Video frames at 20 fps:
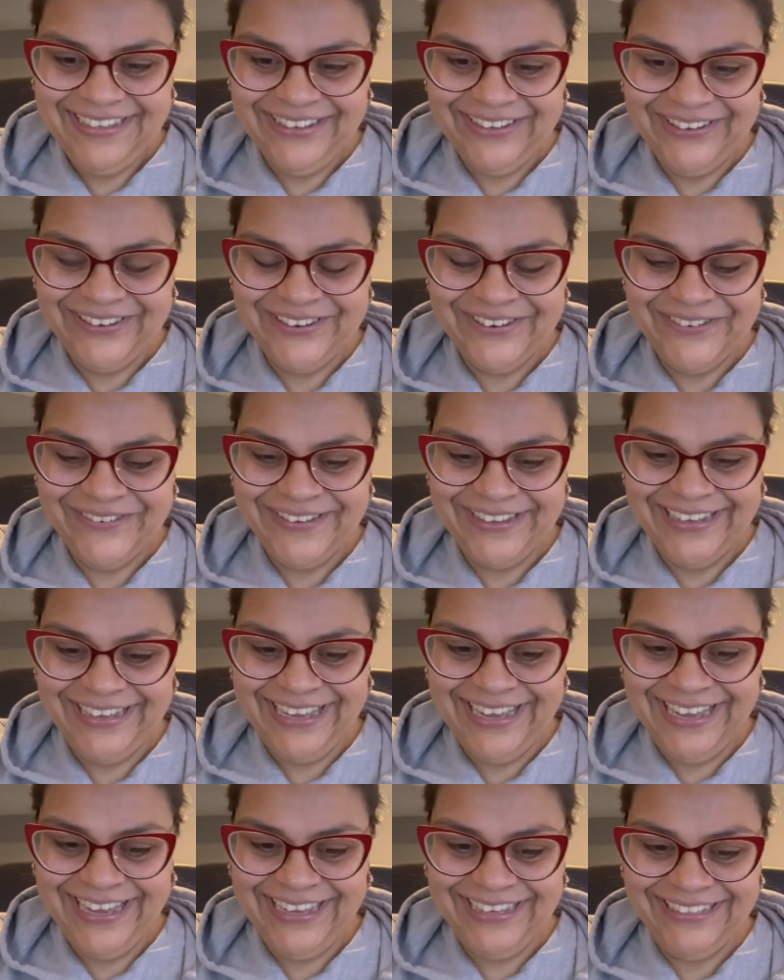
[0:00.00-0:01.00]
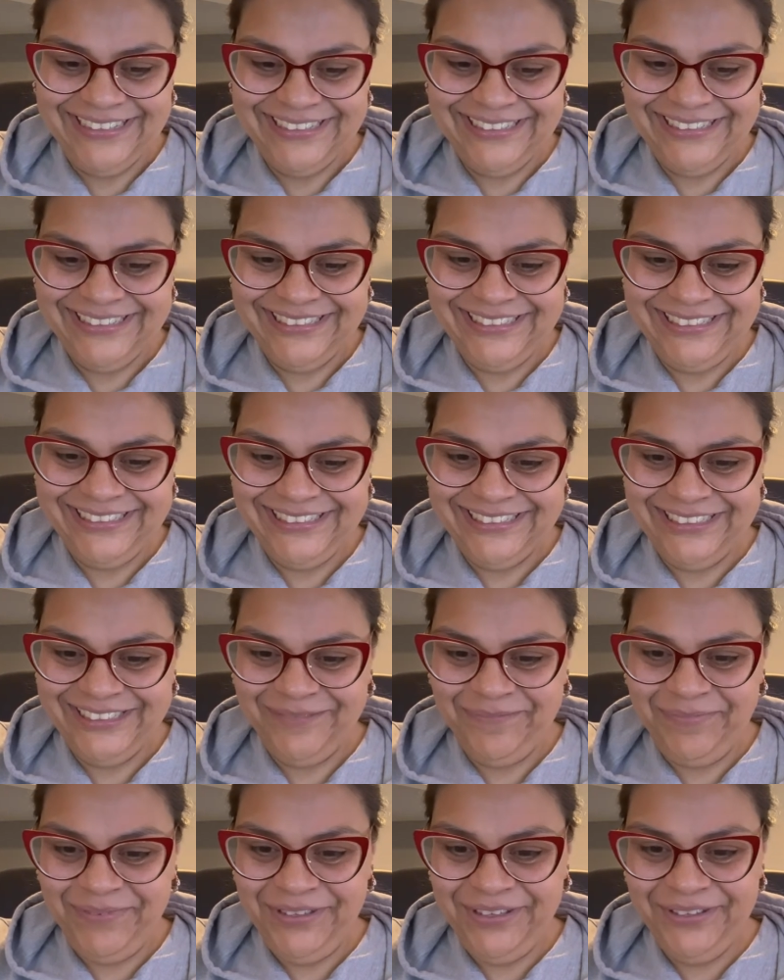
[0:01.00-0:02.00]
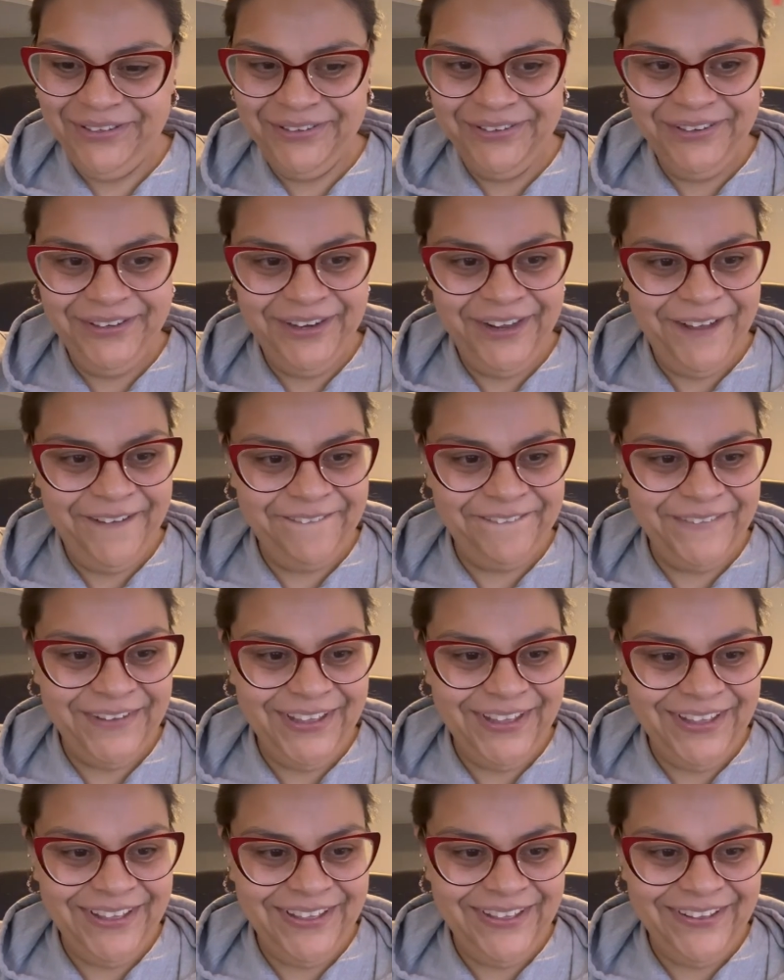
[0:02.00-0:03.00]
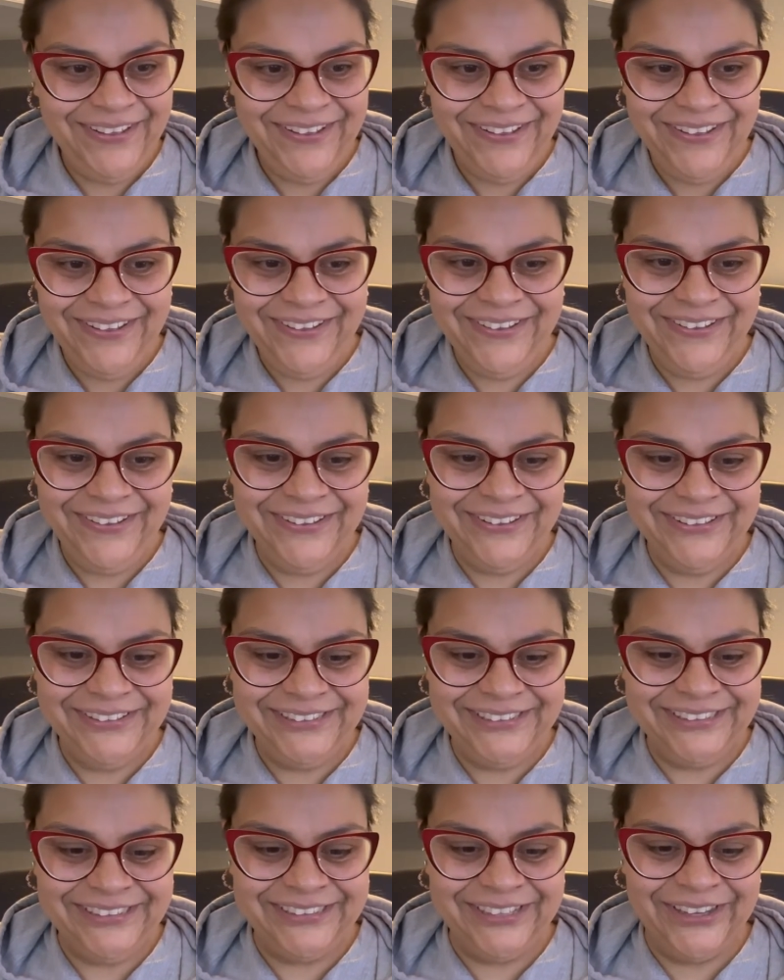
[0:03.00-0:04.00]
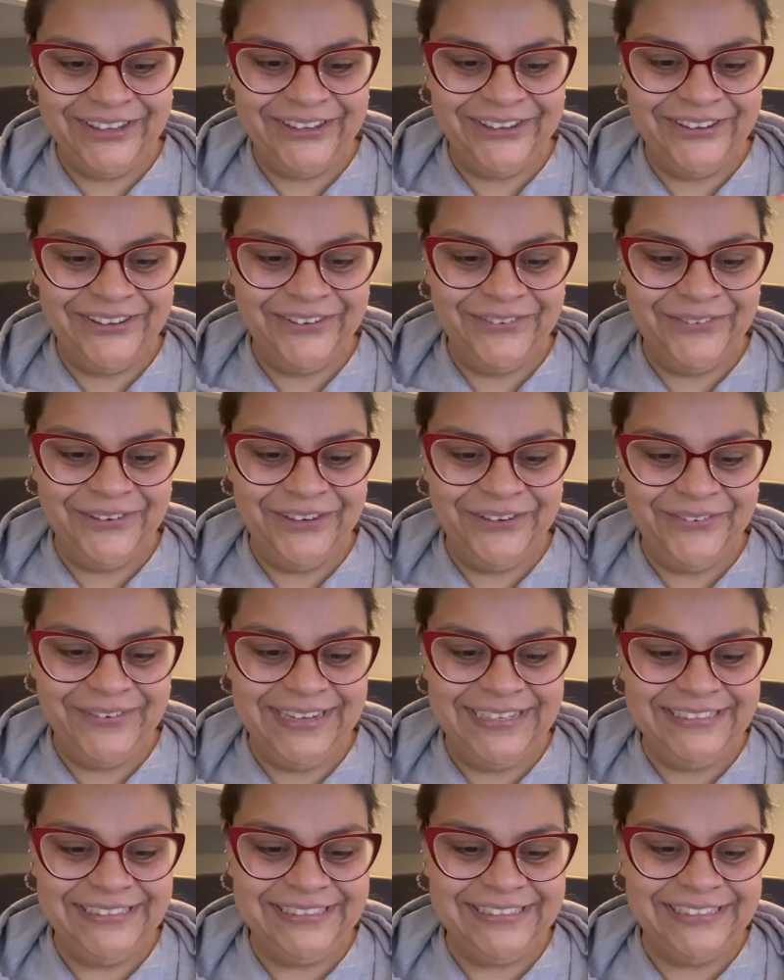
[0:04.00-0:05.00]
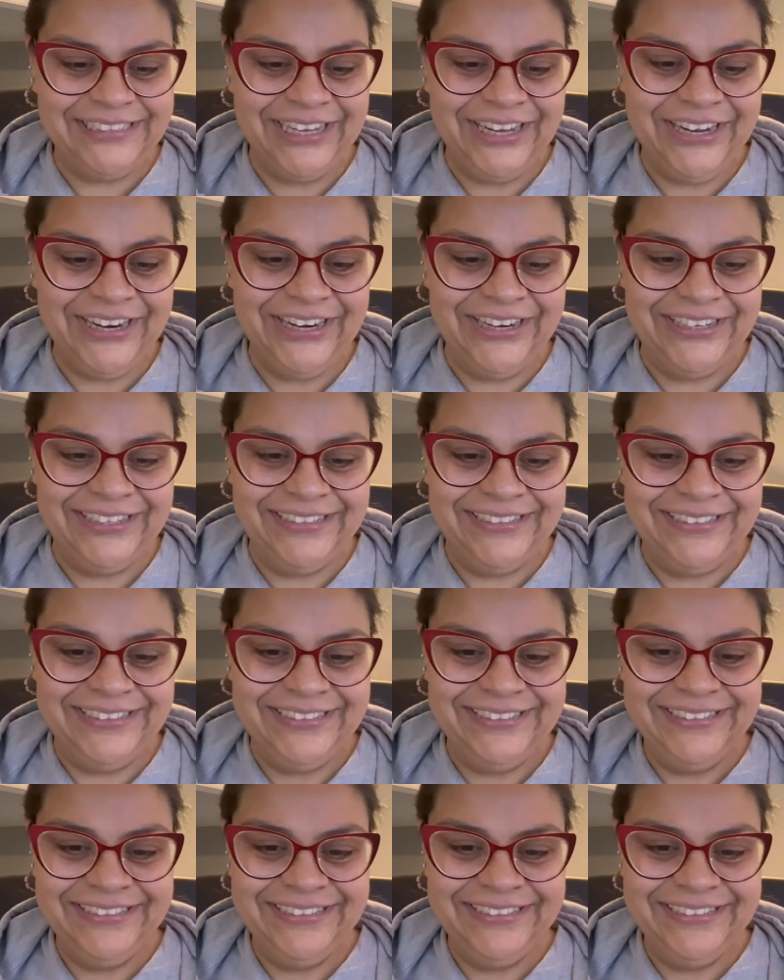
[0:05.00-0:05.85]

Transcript: Oh my God, this is just beautiful. So where do I start?